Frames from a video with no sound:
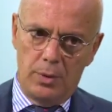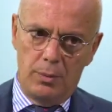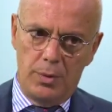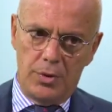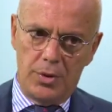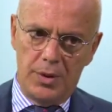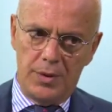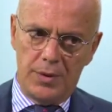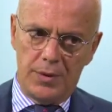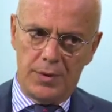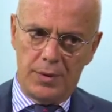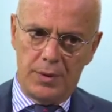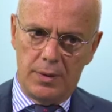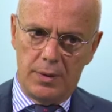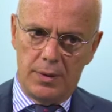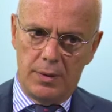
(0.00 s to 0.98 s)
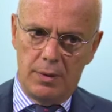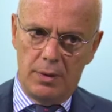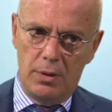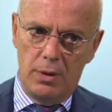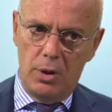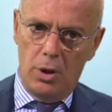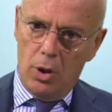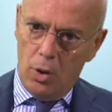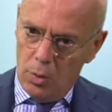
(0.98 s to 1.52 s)
which is
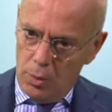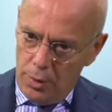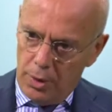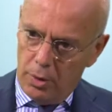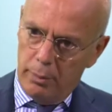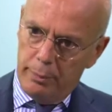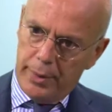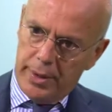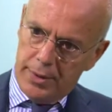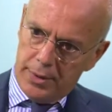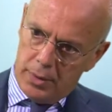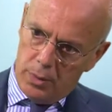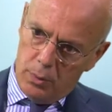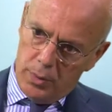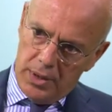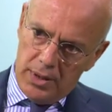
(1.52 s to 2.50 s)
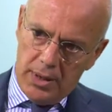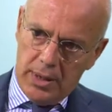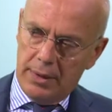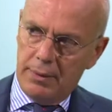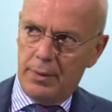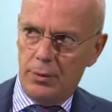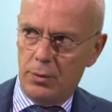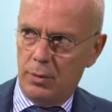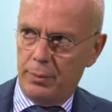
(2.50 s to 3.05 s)
low in comparison with the
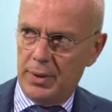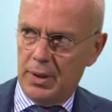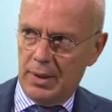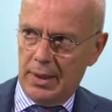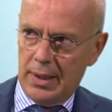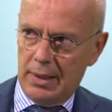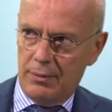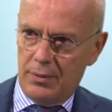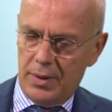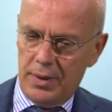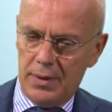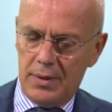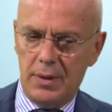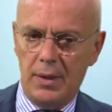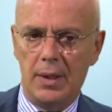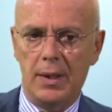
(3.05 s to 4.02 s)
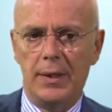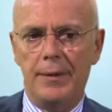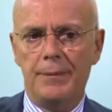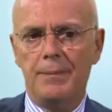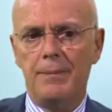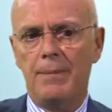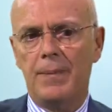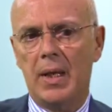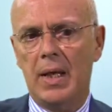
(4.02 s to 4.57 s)
other European countries,
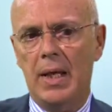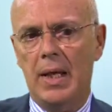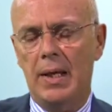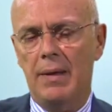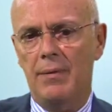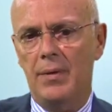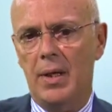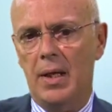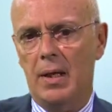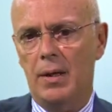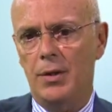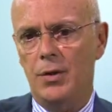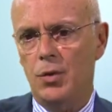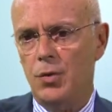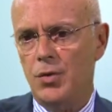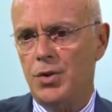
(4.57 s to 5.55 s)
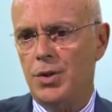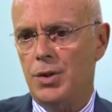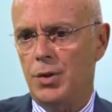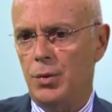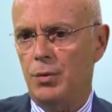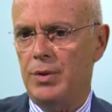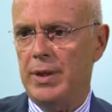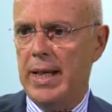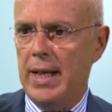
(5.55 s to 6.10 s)
and they are used
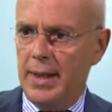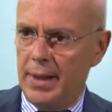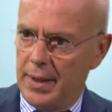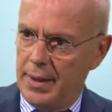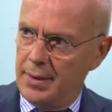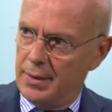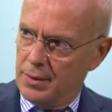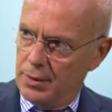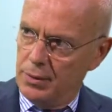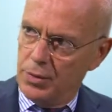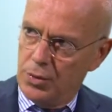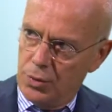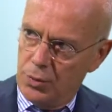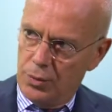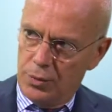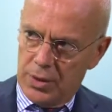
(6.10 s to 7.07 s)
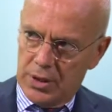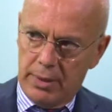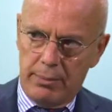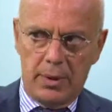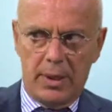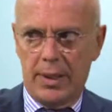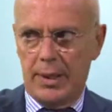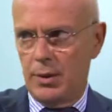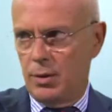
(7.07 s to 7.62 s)
to delegate to
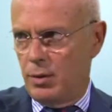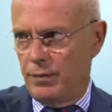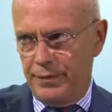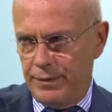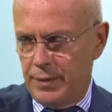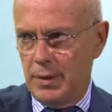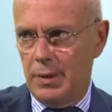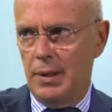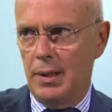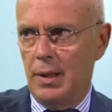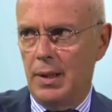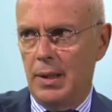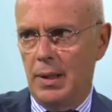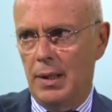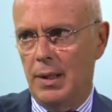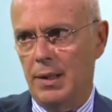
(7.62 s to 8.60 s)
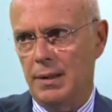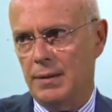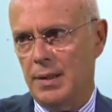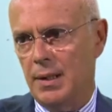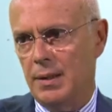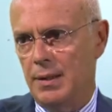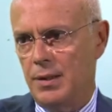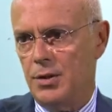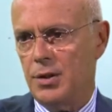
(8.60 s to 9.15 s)
some kind of
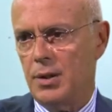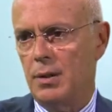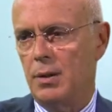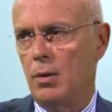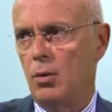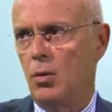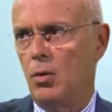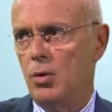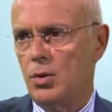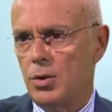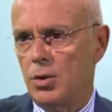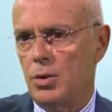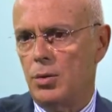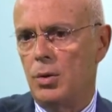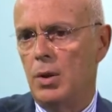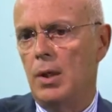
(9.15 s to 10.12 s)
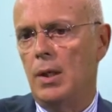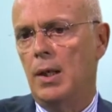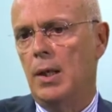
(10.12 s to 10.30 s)
technician also